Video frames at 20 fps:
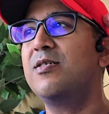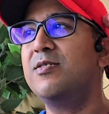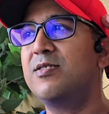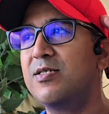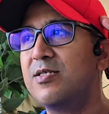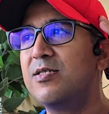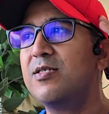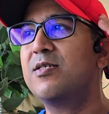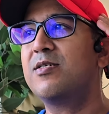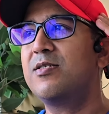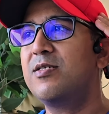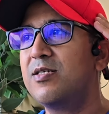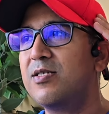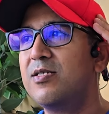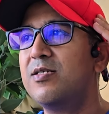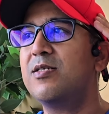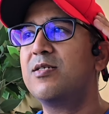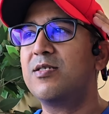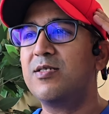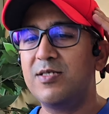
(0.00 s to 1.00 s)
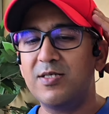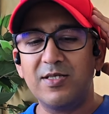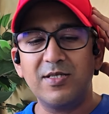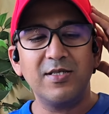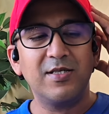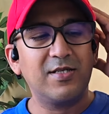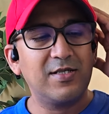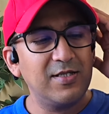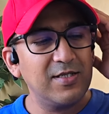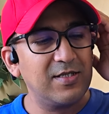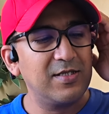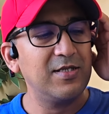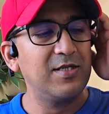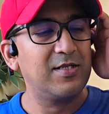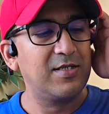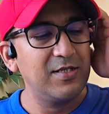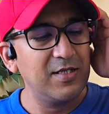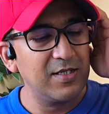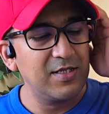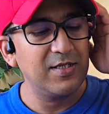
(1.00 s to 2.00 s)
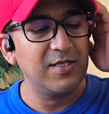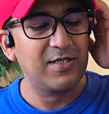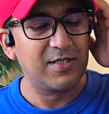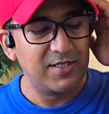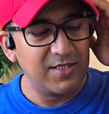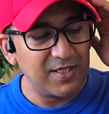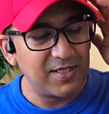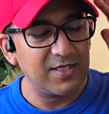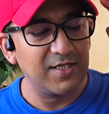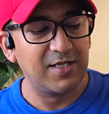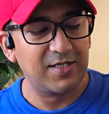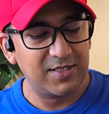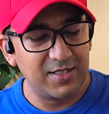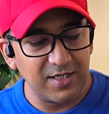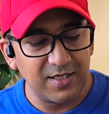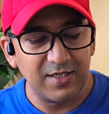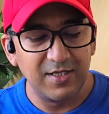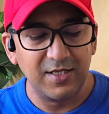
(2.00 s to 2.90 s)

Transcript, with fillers: a great choice for long listening sessions.